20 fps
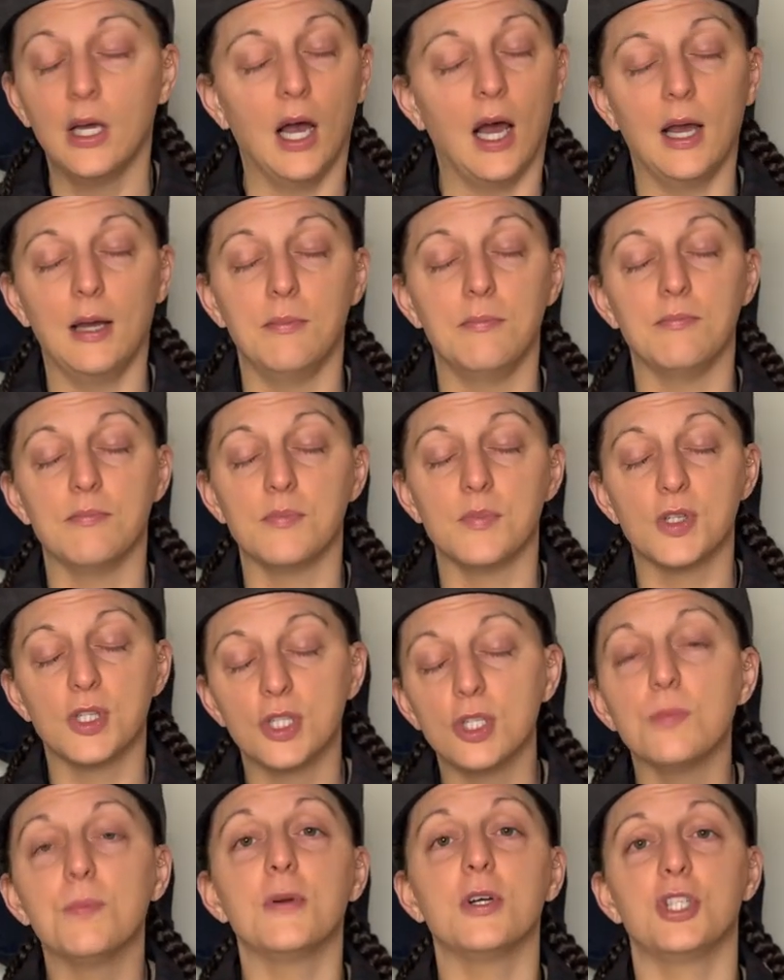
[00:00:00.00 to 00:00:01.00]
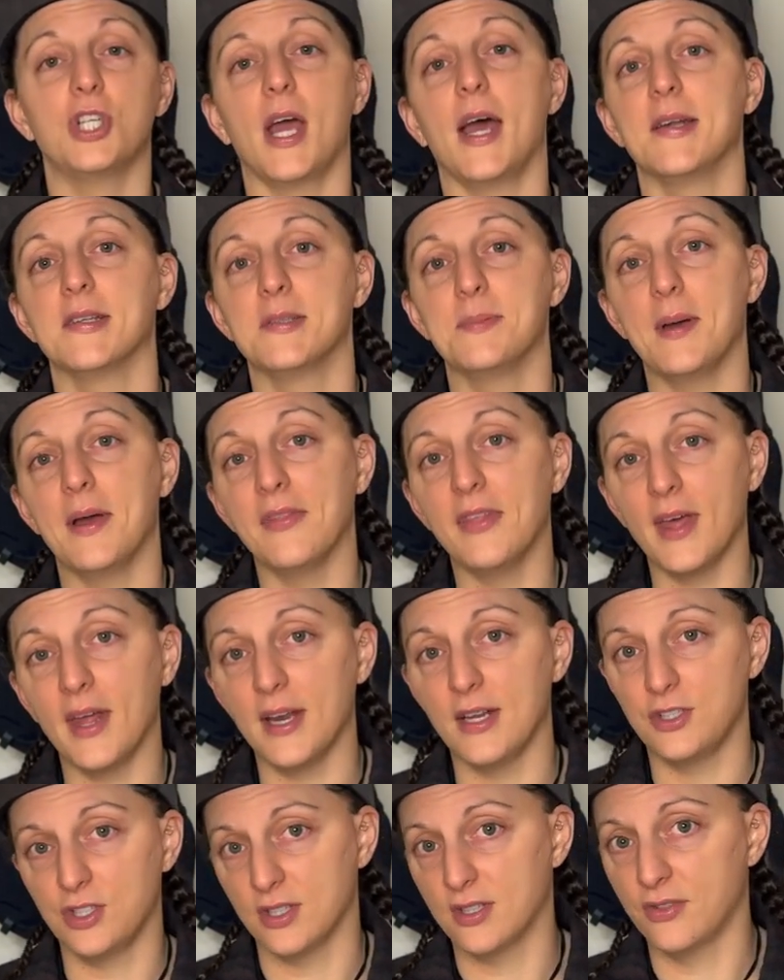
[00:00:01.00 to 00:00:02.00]
I'm super jazzed about that.
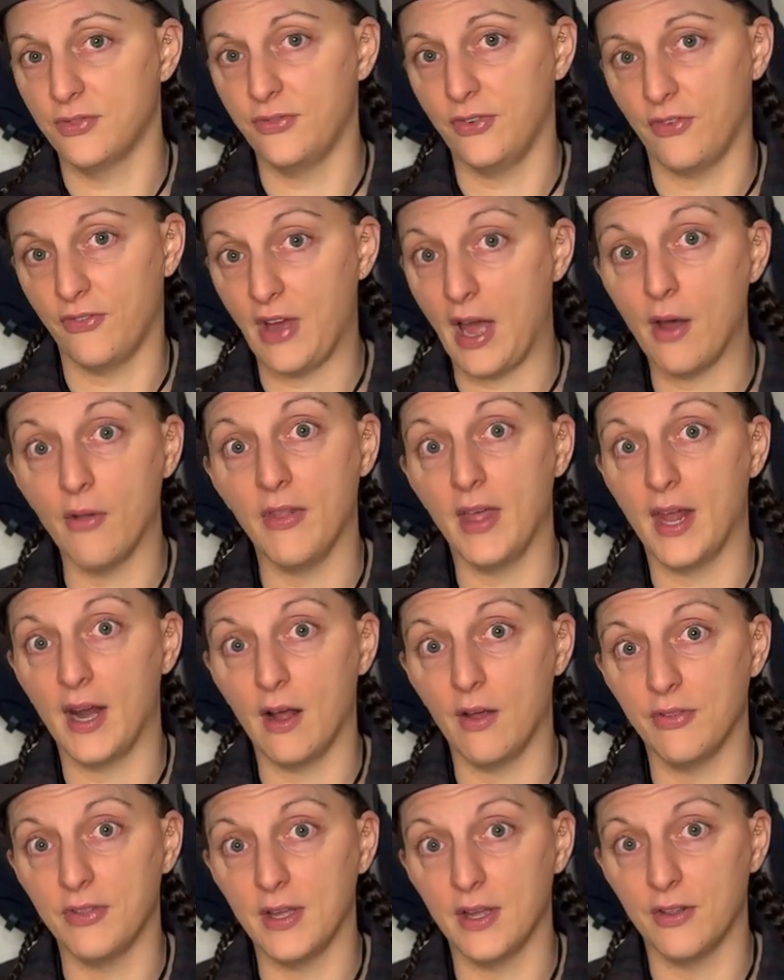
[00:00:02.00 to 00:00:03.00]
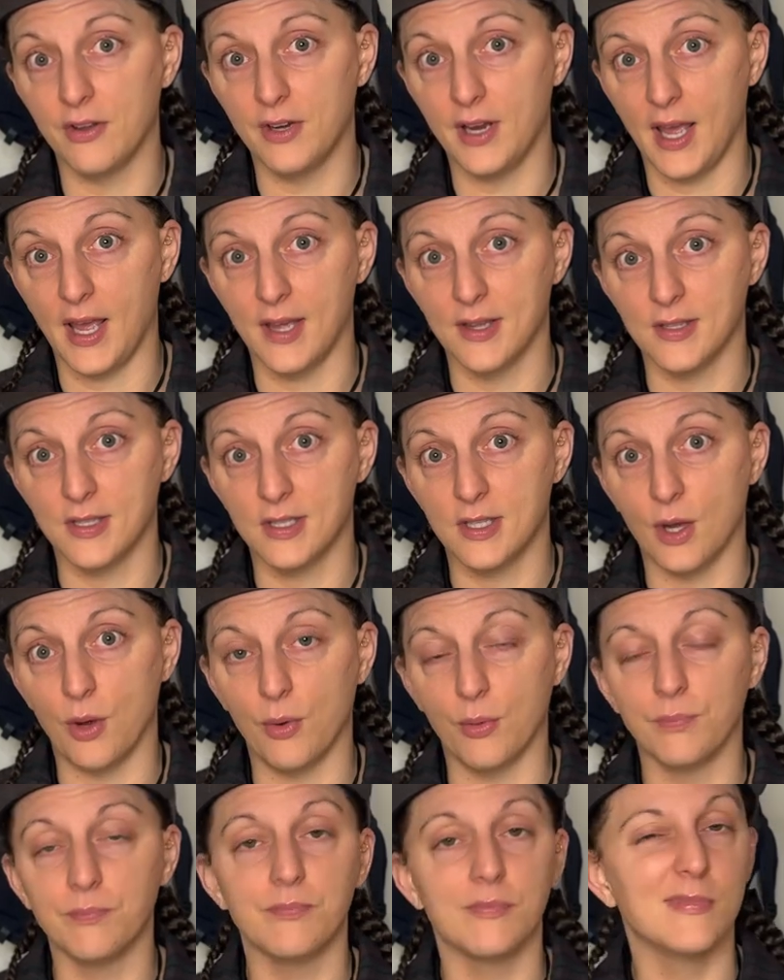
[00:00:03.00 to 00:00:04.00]
I just found that out the other day.
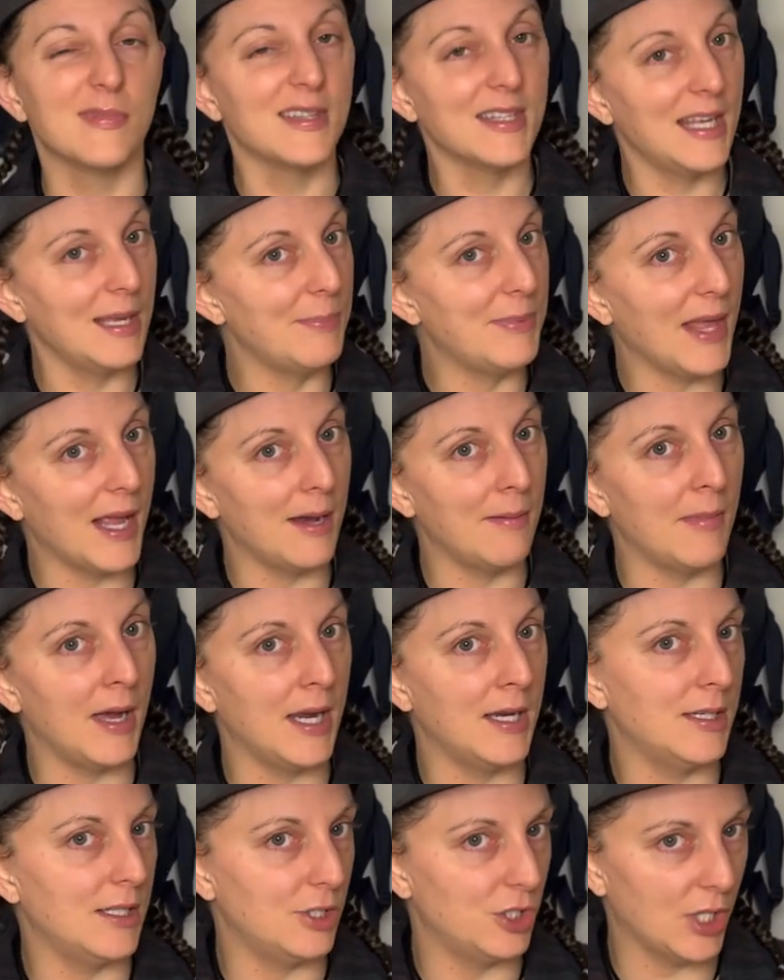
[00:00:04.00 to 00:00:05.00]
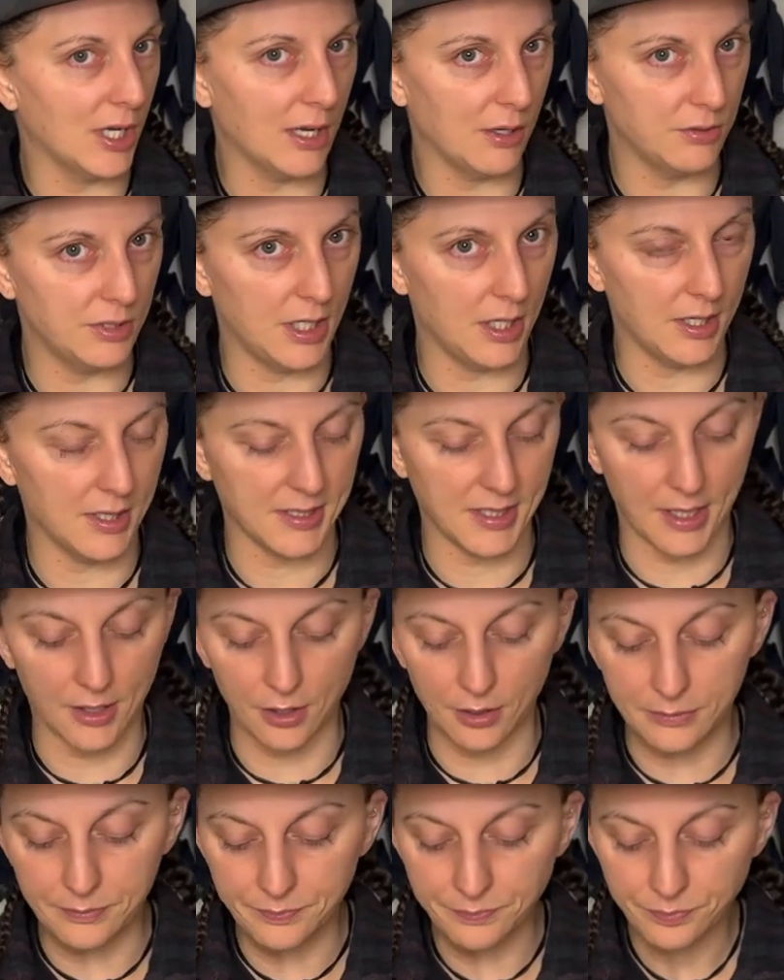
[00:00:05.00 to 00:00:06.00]
So keep that in mind and check out
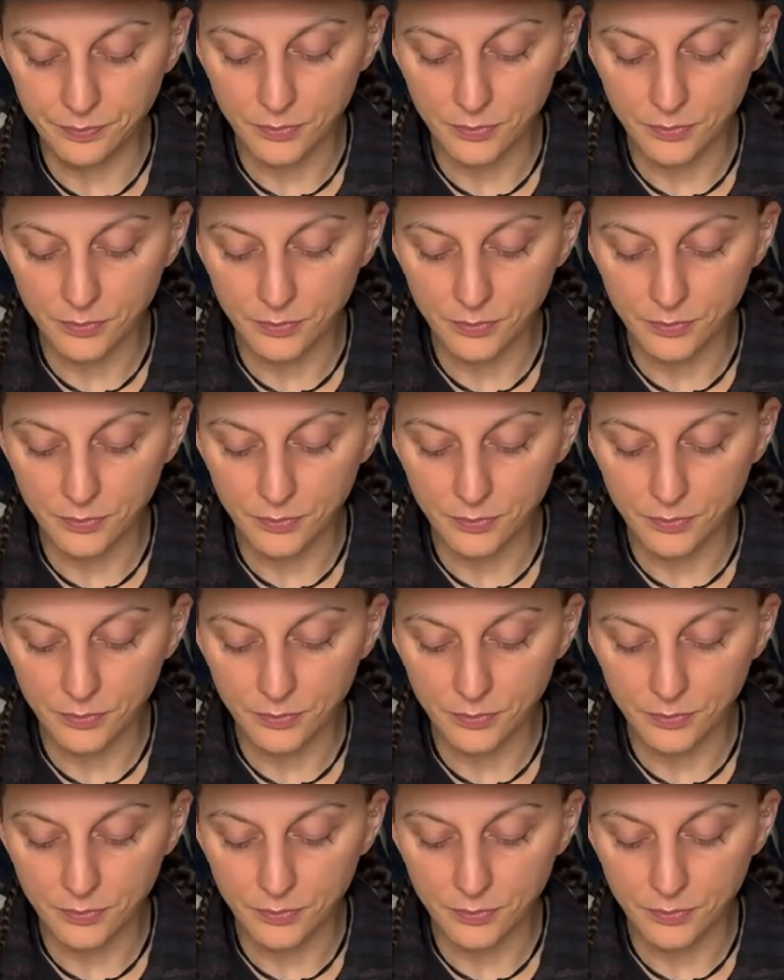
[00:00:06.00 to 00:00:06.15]
TerraCycle.